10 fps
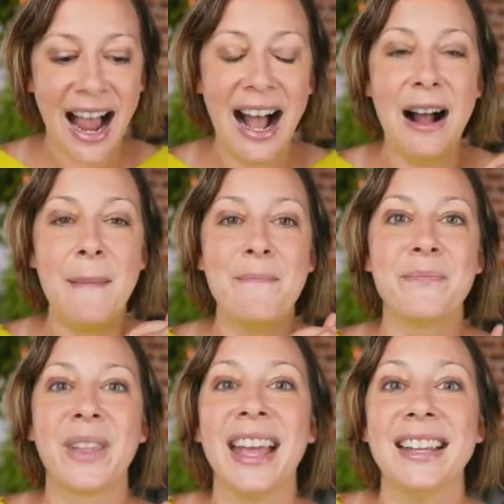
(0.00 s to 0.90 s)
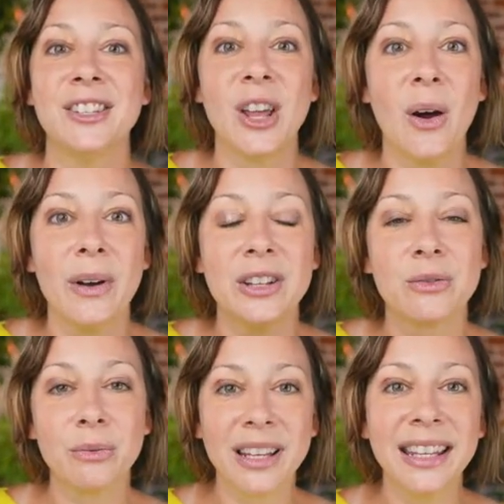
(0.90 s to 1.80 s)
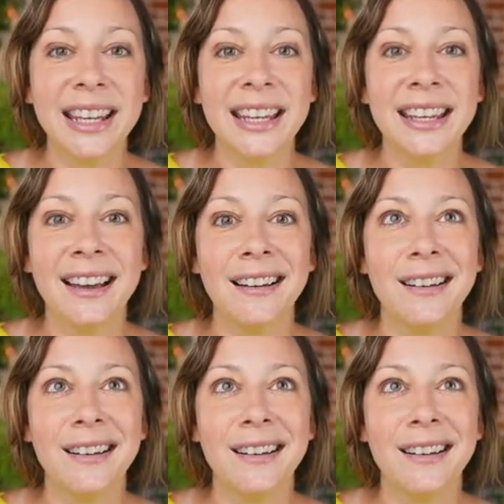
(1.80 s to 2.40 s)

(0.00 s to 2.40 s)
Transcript: And so it's really